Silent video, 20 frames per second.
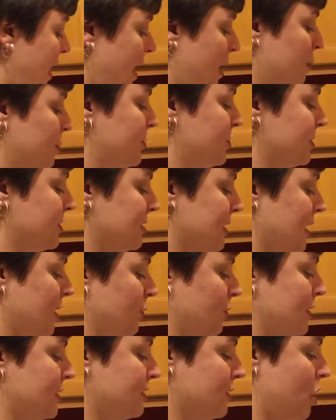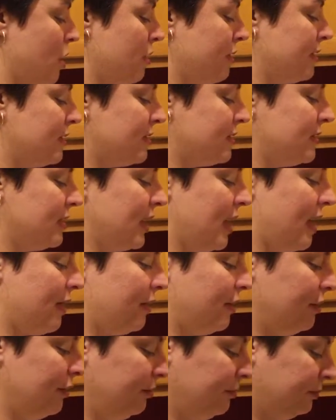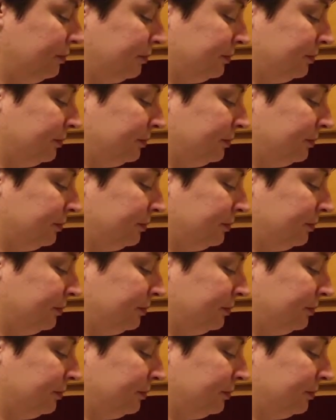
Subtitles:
And we're just going to whisk all this together.